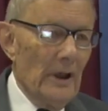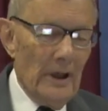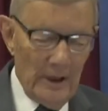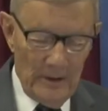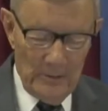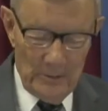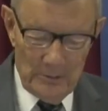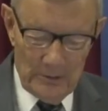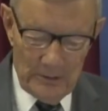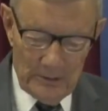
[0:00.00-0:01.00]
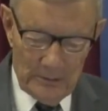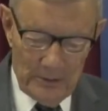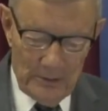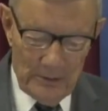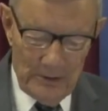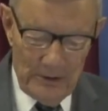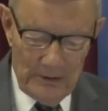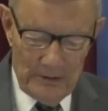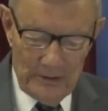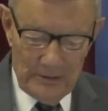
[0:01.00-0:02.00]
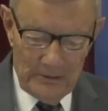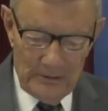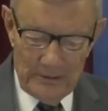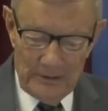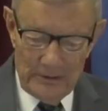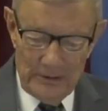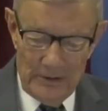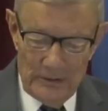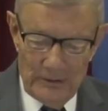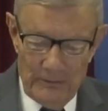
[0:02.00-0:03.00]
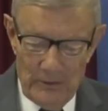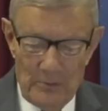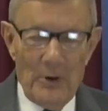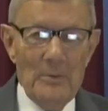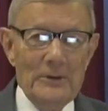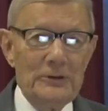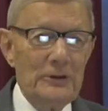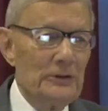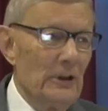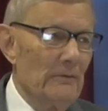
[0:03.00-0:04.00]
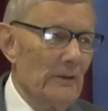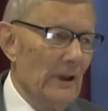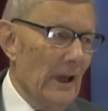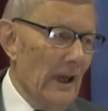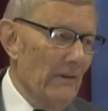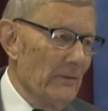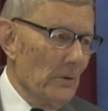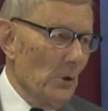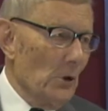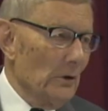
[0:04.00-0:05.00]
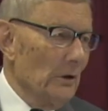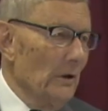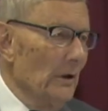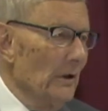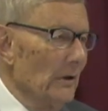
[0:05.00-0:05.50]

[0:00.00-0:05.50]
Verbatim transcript: and we're, we're doing, in these few moments this evening, half the book.